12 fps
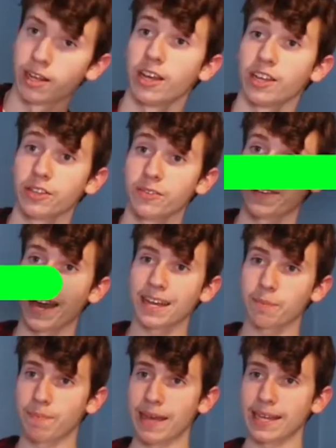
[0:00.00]
You've got a
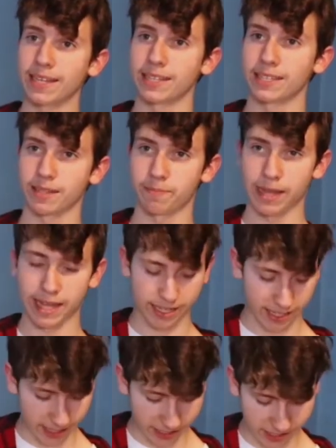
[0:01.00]
bend. A bend
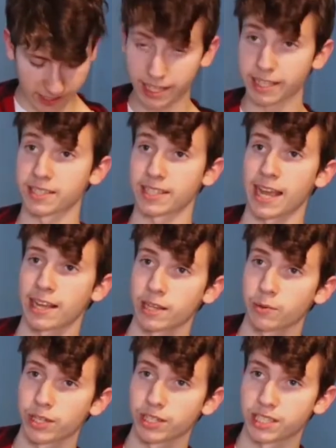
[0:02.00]
is exactly
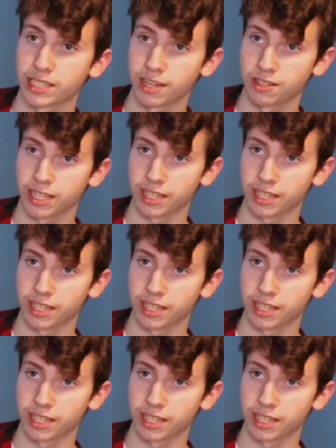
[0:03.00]
what it sounds like.